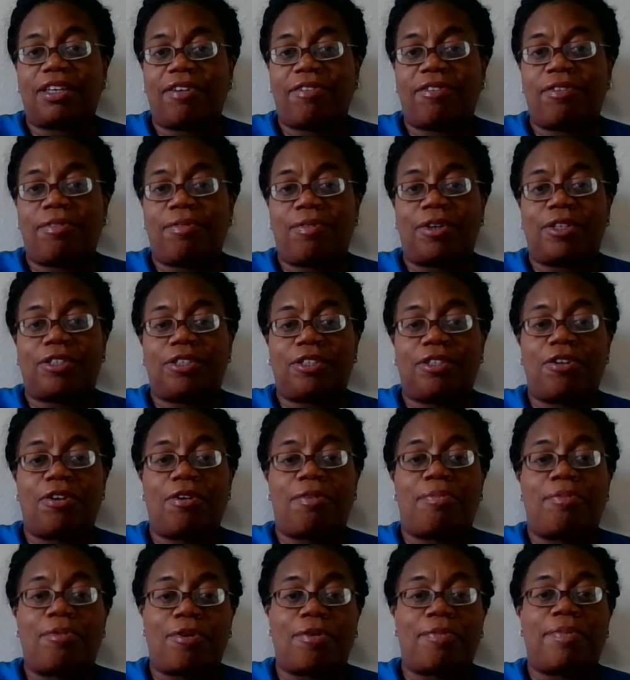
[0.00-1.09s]
if you want to
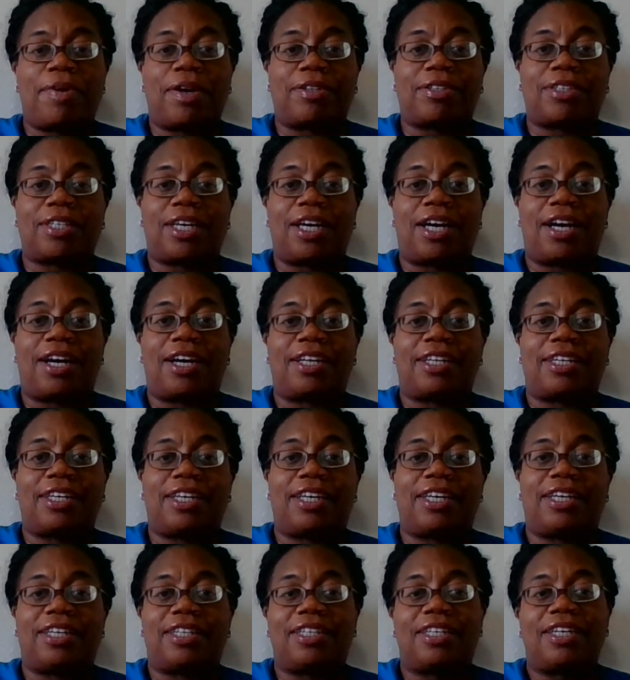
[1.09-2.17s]
know more about the
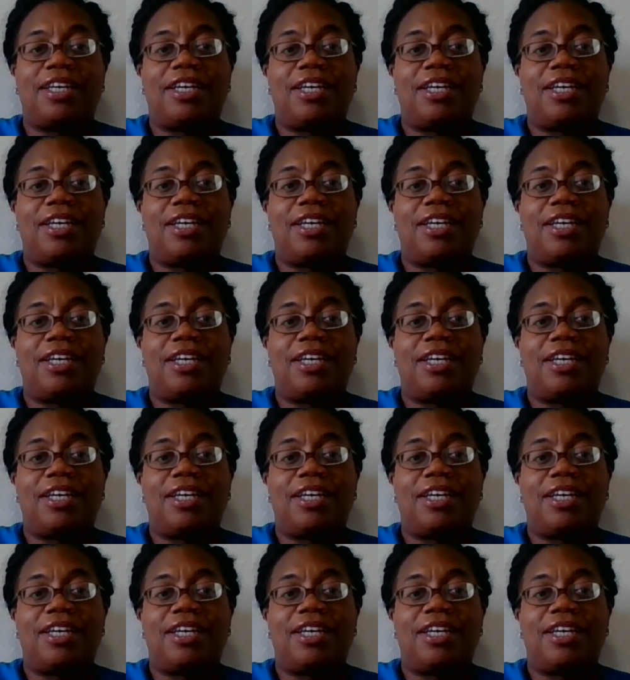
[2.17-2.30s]
Godhead,